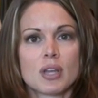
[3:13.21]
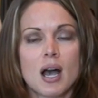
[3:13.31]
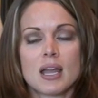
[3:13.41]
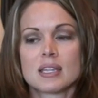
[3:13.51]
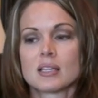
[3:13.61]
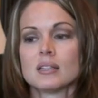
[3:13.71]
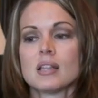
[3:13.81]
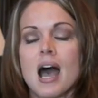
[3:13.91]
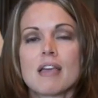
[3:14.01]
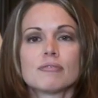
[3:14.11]
God is a
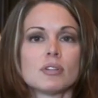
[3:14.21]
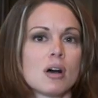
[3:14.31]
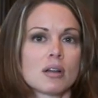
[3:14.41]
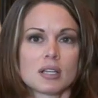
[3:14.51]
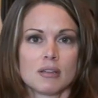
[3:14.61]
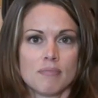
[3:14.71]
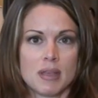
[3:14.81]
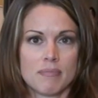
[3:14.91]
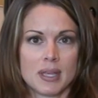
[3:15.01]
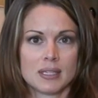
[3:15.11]
lifelong
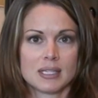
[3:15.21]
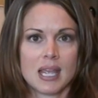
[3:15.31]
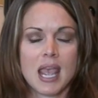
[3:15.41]
commitment.